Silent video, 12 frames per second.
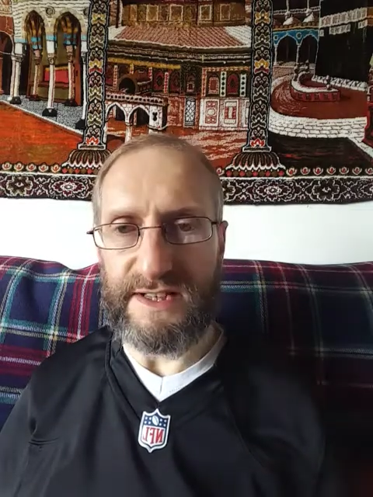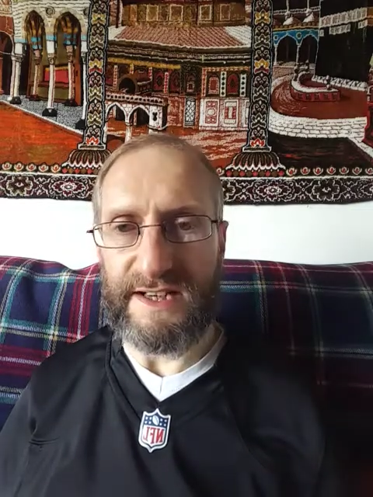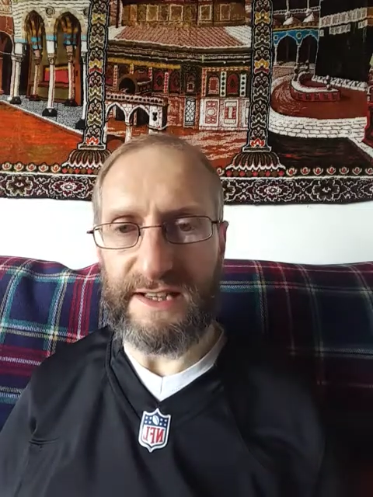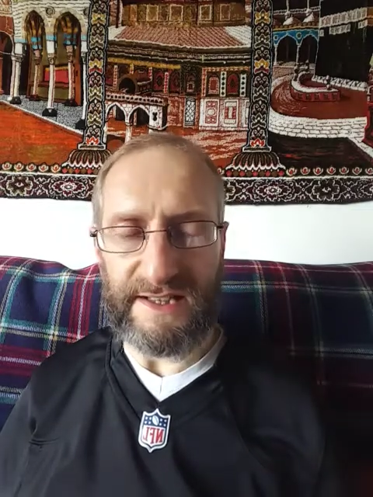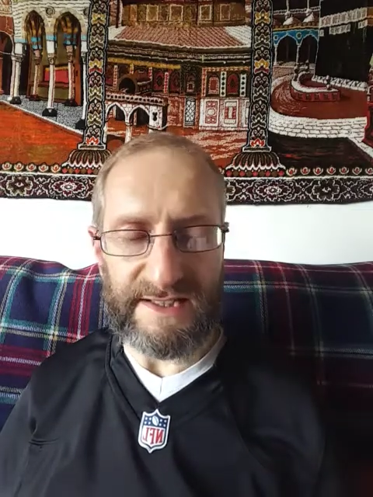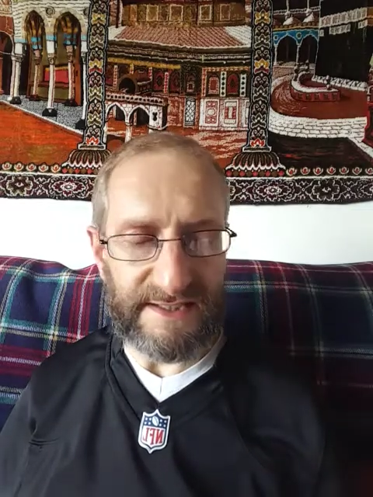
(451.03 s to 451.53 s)

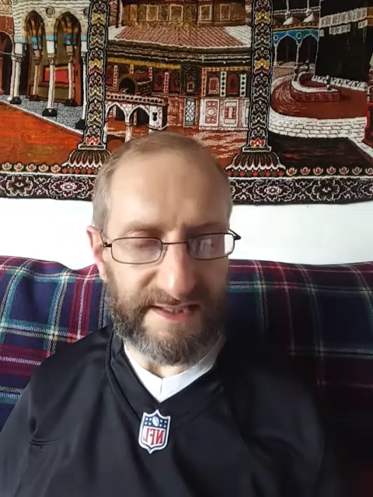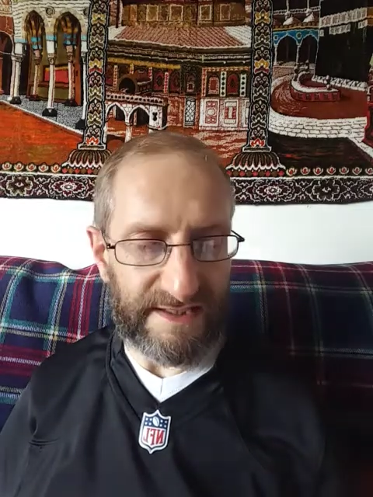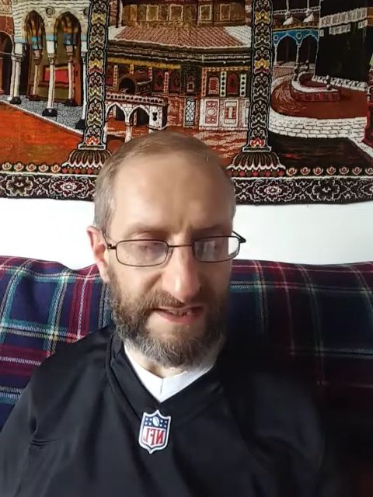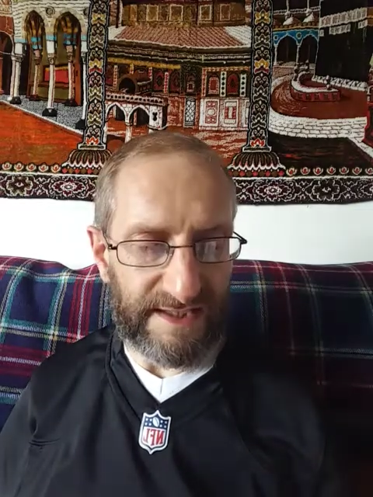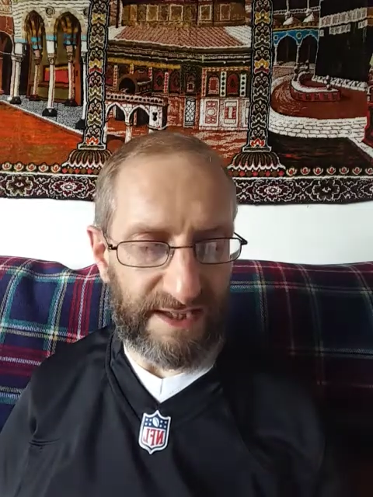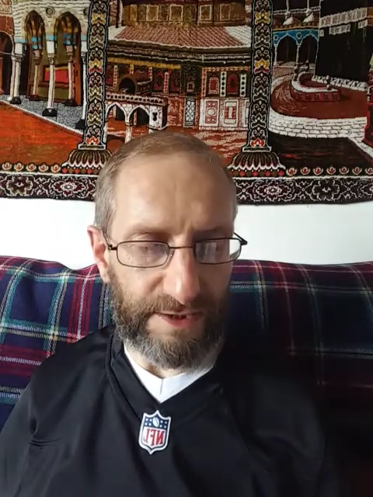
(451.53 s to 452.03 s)
highlighted
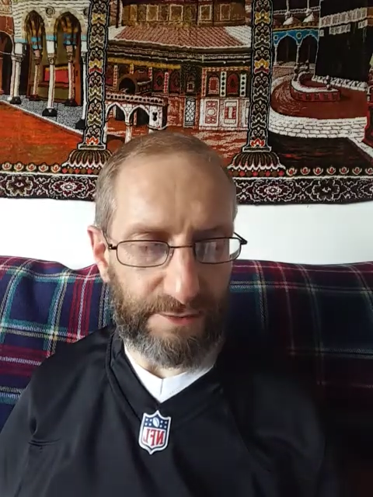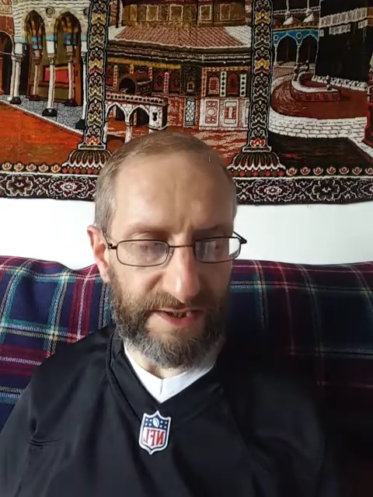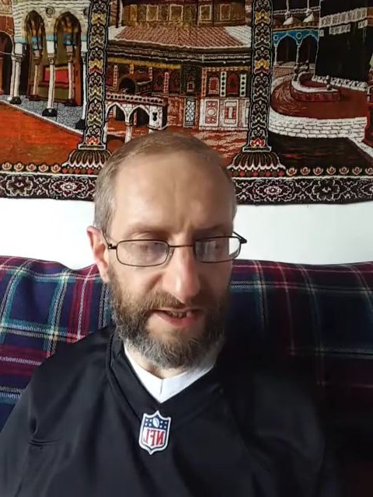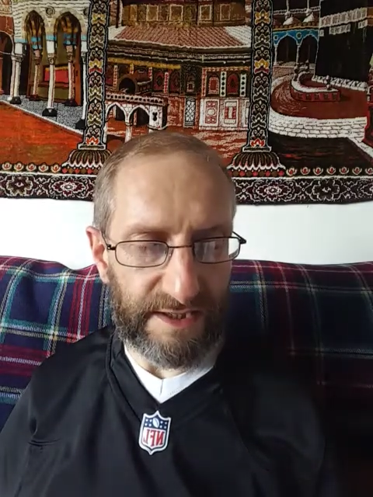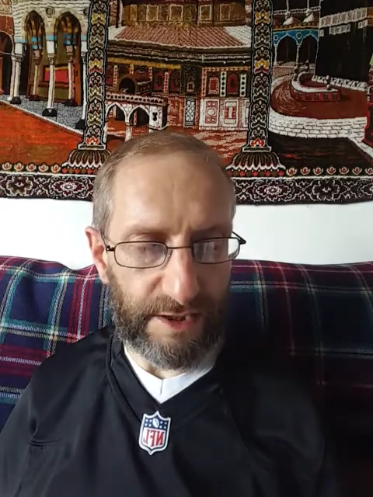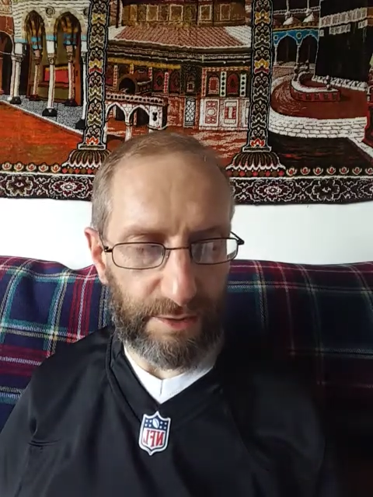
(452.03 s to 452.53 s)
in dark
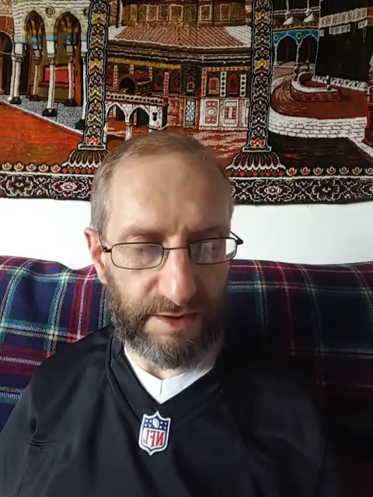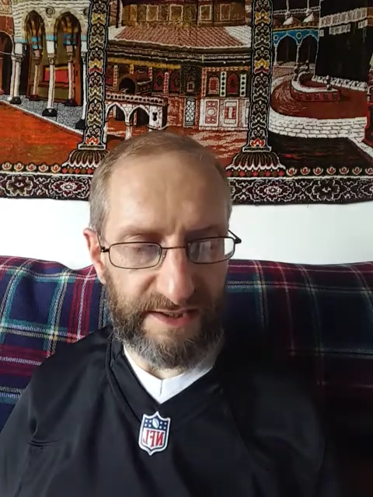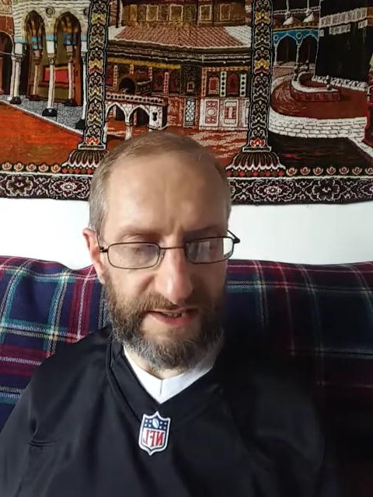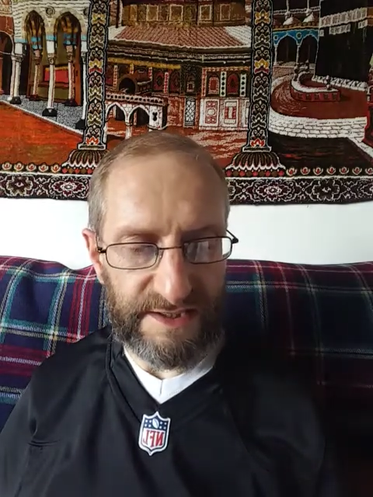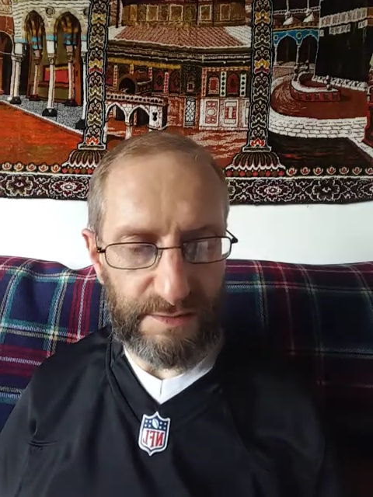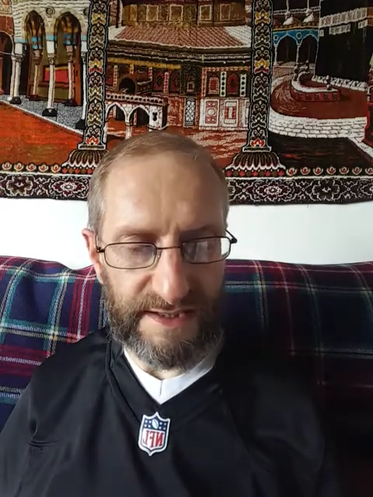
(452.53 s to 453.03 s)
green,
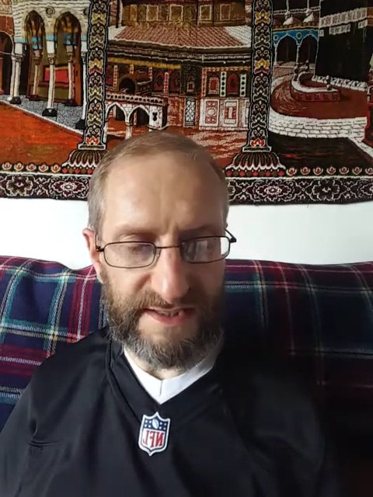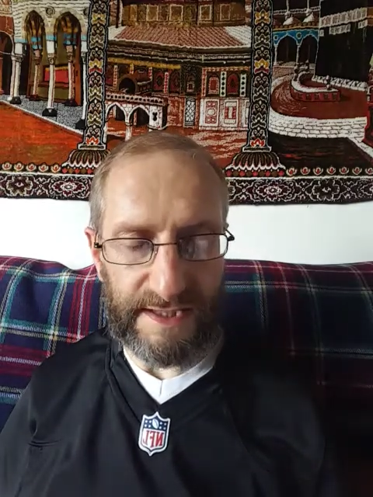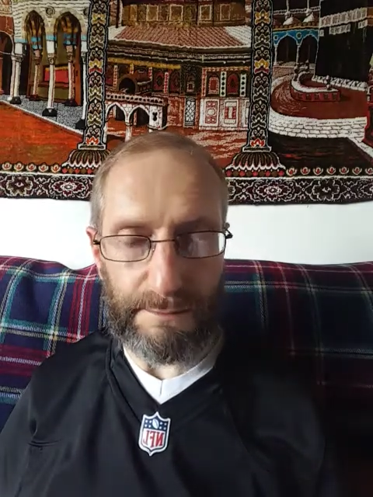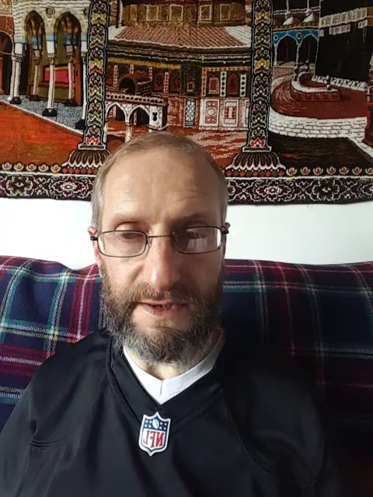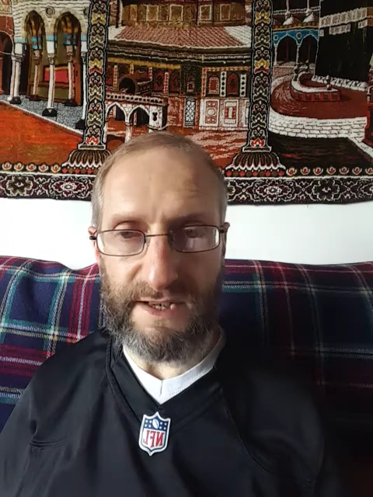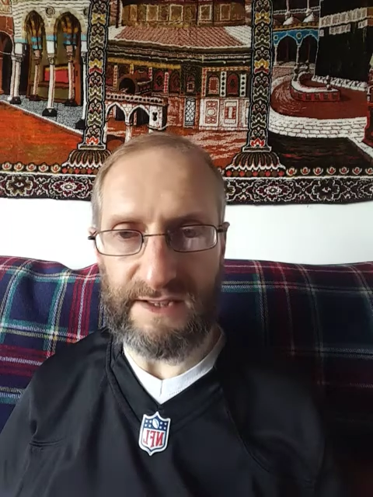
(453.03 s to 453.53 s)
correlates to
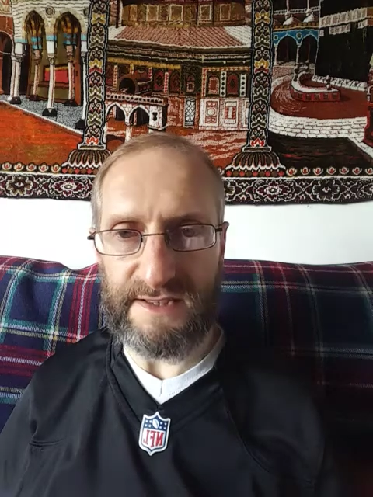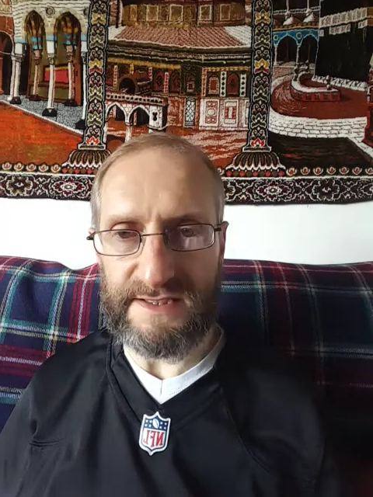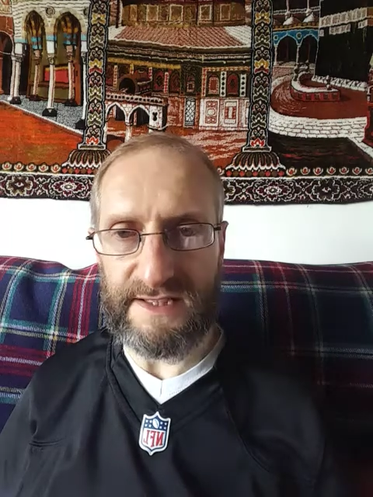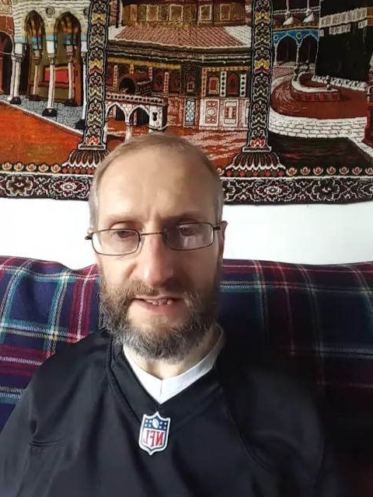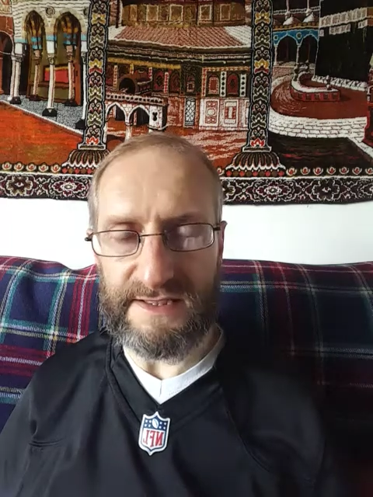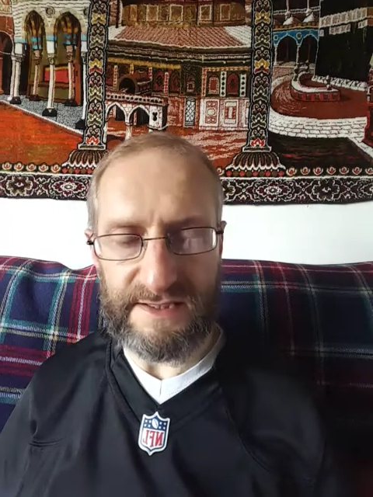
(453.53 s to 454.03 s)
exact markers
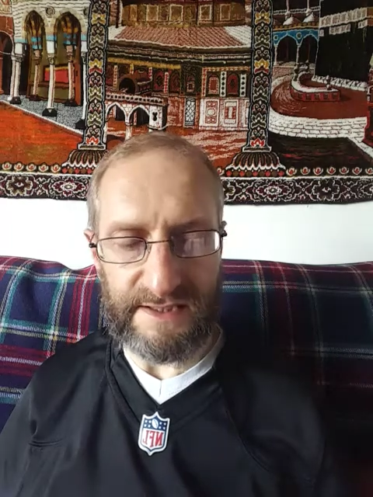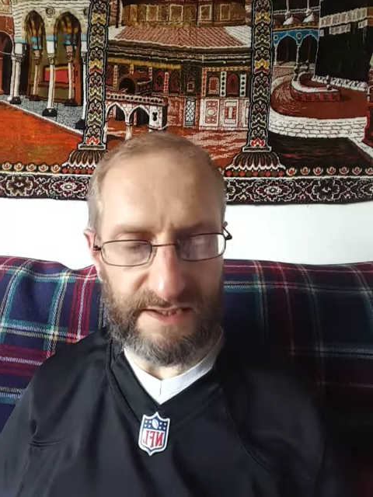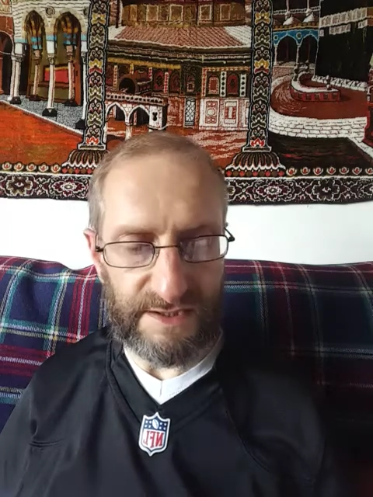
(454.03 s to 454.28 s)
19,